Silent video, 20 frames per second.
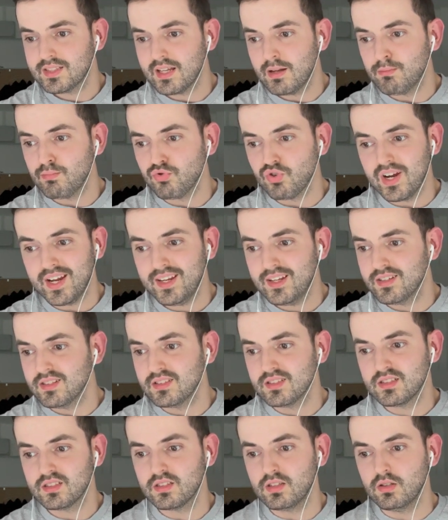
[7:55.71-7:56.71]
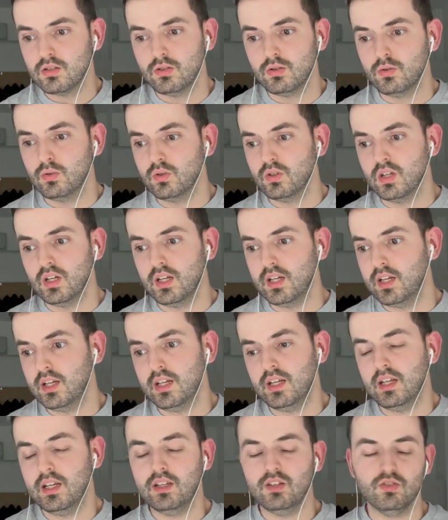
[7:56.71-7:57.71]
and Breakance,
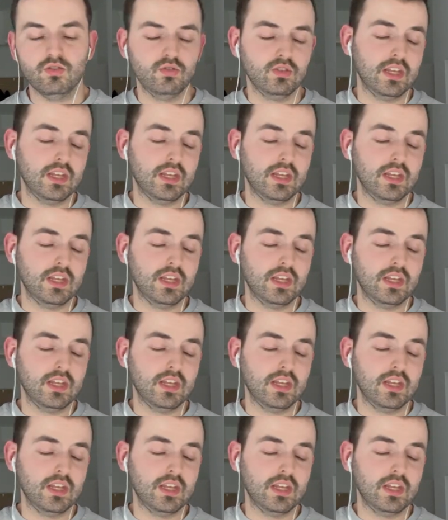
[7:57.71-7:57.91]
who